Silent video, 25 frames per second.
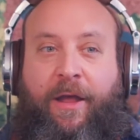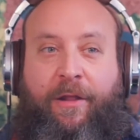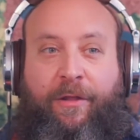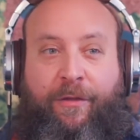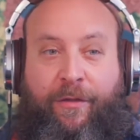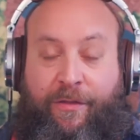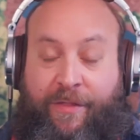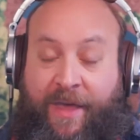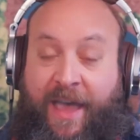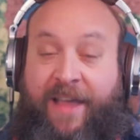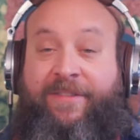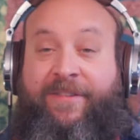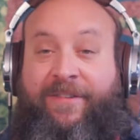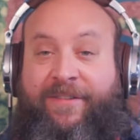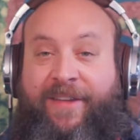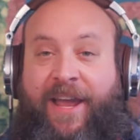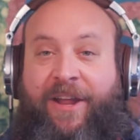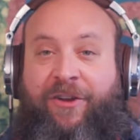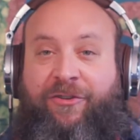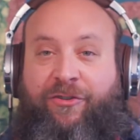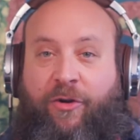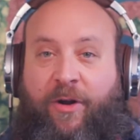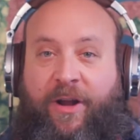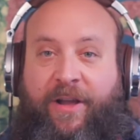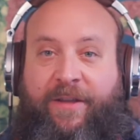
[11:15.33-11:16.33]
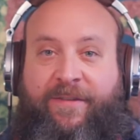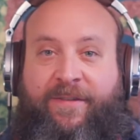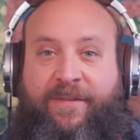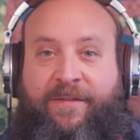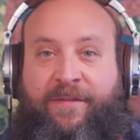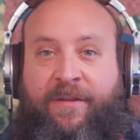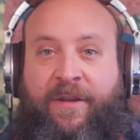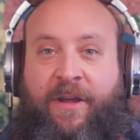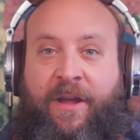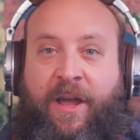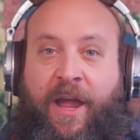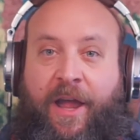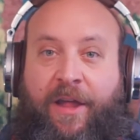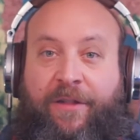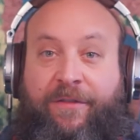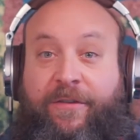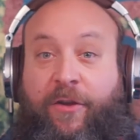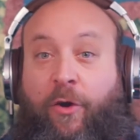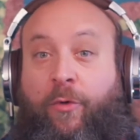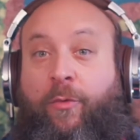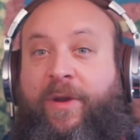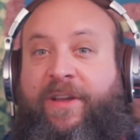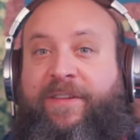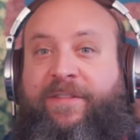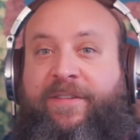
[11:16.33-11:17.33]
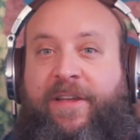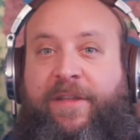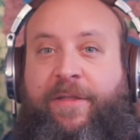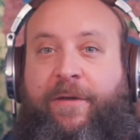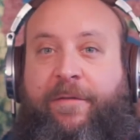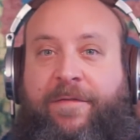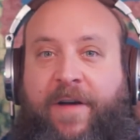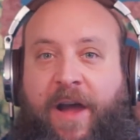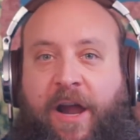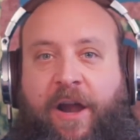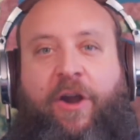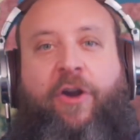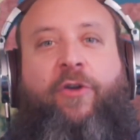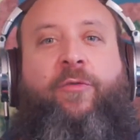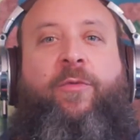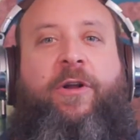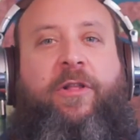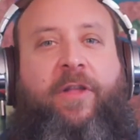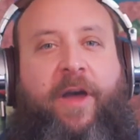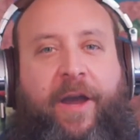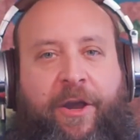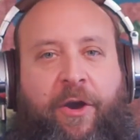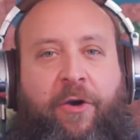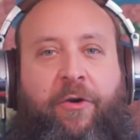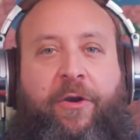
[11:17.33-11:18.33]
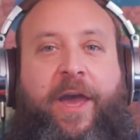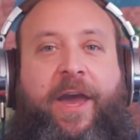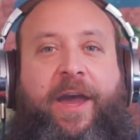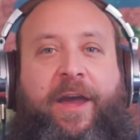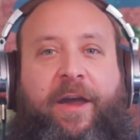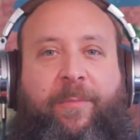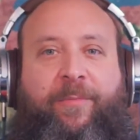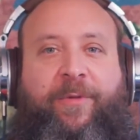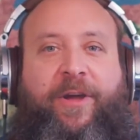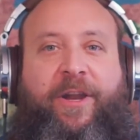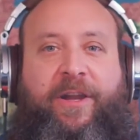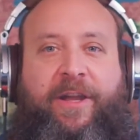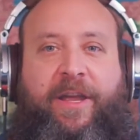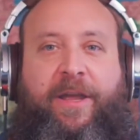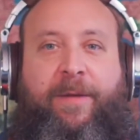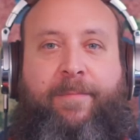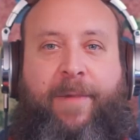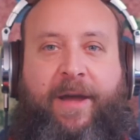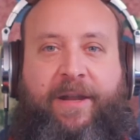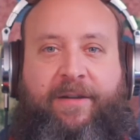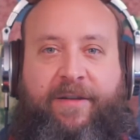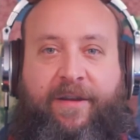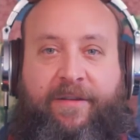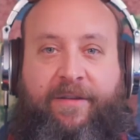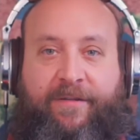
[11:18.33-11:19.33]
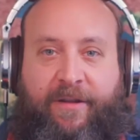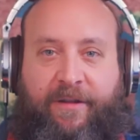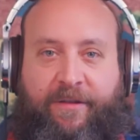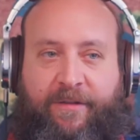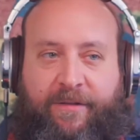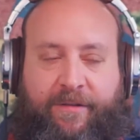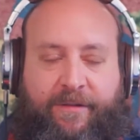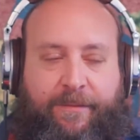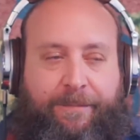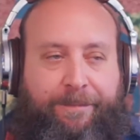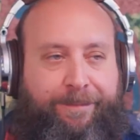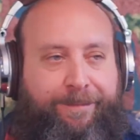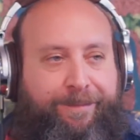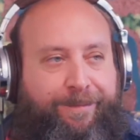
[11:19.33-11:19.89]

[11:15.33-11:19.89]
That's dangerous. And so we see the fire and we're like, okay, I'm going to keep my distance.